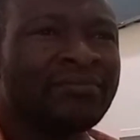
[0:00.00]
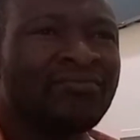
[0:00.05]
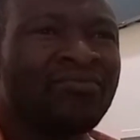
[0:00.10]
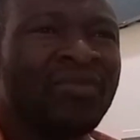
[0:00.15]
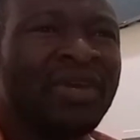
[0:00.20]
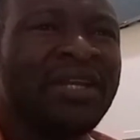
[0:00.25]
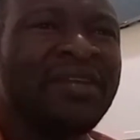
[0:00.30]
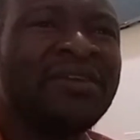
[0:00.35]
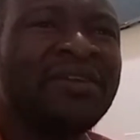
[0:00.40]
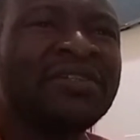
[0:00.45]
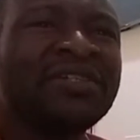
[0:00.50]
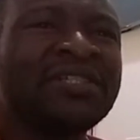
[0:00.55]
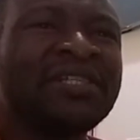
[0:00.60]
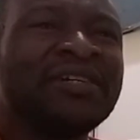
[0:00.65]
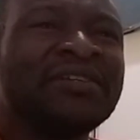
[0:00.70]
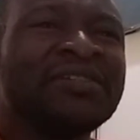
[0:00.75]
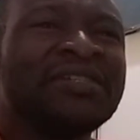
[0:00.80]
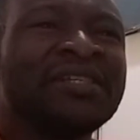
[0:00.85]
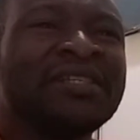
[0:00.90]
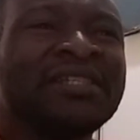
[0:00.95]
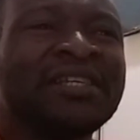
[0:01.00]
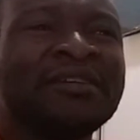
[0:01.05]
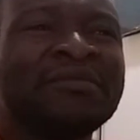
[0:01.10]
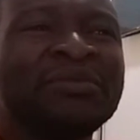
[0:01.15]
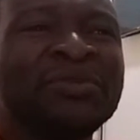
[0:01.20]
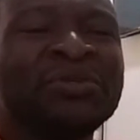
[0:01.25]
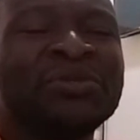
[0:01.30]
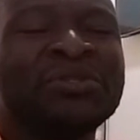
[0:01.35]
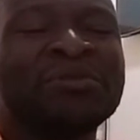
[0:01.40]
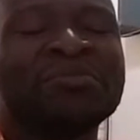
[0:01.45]
Many ultrasound
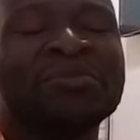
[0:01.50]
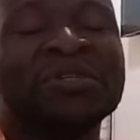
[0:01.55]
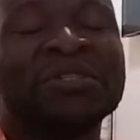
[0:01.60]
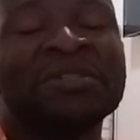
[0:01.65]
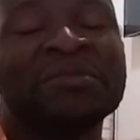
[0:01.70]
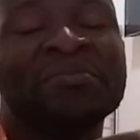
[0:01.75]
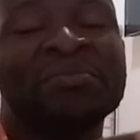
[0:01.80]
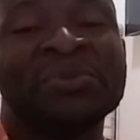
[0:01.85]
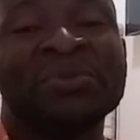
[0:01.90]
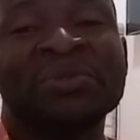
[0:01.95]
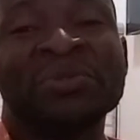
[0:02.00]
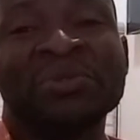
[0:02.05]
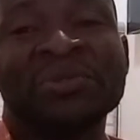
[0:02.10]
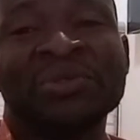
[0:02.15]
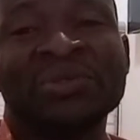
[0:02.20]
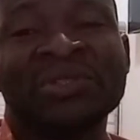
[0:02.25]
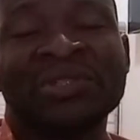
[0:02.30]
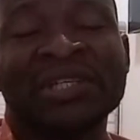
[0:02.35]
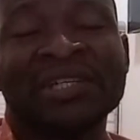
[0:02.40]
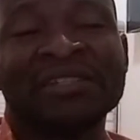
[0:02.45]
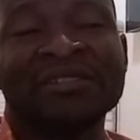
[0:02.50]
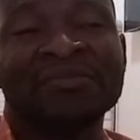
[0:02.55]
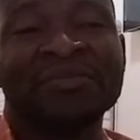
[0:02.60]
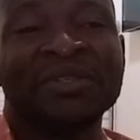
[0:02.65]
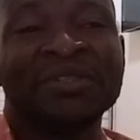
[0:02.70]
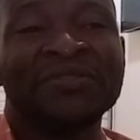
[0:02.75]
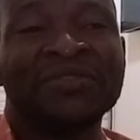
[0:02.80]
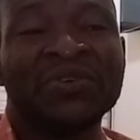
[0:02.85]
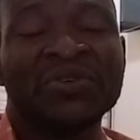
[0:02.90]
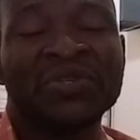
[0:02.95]
systems use multiple
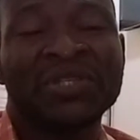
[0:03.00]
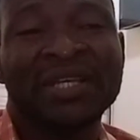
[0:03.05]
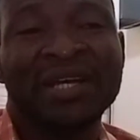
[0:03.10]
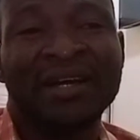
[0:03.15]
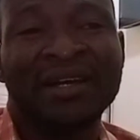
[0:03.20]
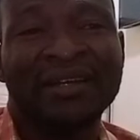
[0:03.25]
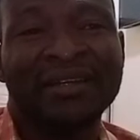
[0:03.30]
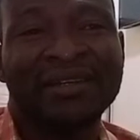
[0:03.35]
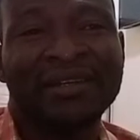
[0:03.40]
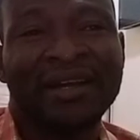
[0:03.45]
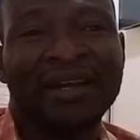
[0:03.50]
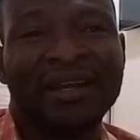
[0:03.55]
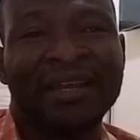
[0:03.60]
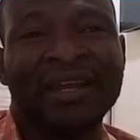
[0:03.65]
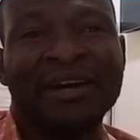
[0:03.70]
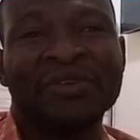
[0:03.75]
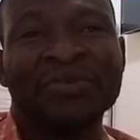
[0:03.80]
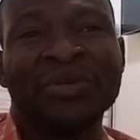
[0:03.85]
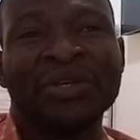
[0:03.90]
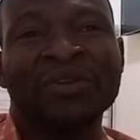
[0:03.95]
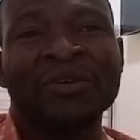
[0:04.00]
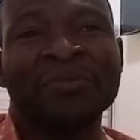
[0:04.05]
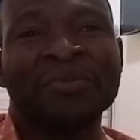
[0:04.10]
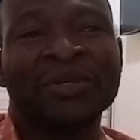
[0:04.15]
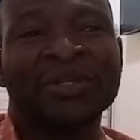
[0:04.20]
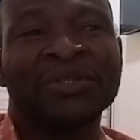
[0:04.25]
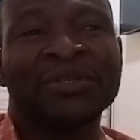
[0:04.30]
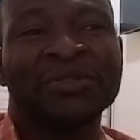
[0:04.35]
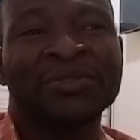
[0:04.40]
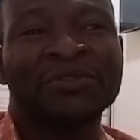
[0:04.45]
transmit foci, allowing
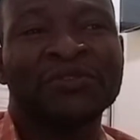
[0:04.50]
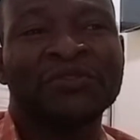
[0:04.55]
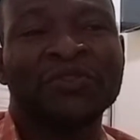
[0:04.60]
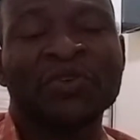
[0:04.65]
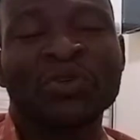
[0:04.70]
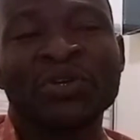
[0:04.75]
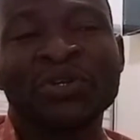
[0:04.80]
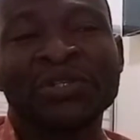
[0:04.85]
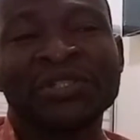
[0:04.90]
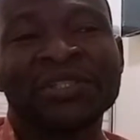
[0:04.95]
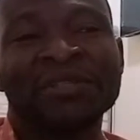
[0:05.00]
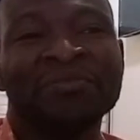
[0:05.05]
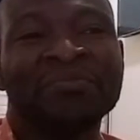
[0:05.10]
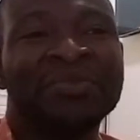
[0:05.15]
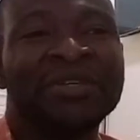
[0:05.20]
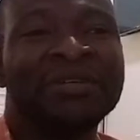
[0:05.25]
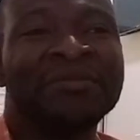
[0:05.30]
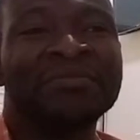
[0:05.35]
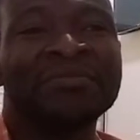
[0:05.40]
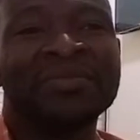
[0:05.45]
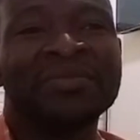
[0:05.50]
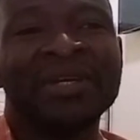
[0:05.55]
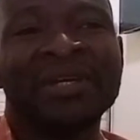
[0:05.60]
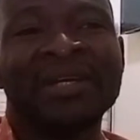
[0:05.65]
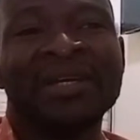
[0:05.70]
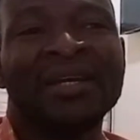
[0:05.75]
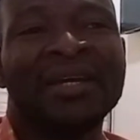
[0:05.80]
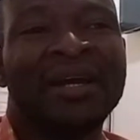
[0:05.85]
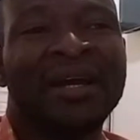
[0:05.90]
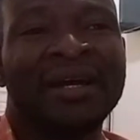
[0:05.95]
operator to focus the beam
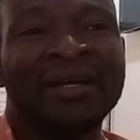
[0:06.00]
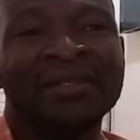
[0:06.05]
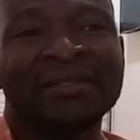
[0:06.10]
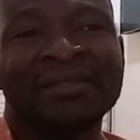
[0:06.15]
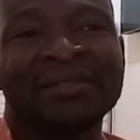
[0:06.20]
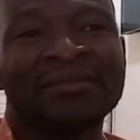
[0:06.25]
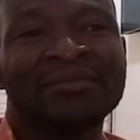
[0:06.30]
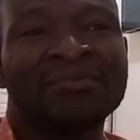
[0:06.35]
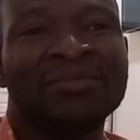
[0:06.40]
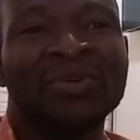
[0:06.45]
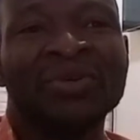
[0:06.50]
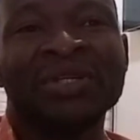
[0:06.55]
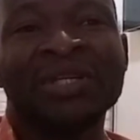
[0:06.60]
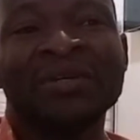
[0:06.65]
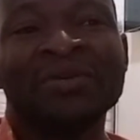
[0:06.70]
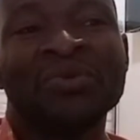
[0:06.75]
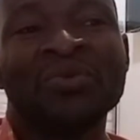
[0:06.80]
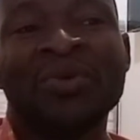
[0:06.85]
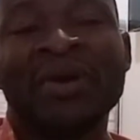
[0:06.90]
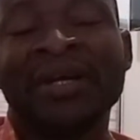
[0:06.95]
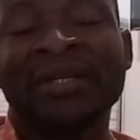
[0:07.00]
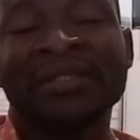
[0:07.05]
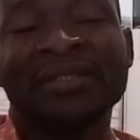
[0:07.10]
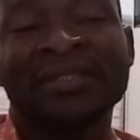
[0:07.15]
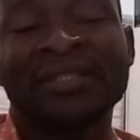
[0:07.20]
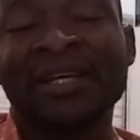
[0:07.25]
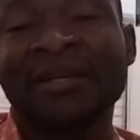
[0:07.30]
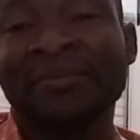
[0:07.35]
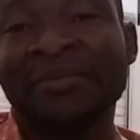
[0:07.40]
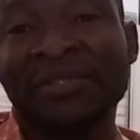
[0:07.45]
at more than one
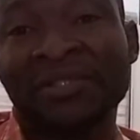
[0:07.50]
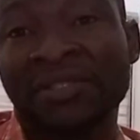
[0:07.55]
depth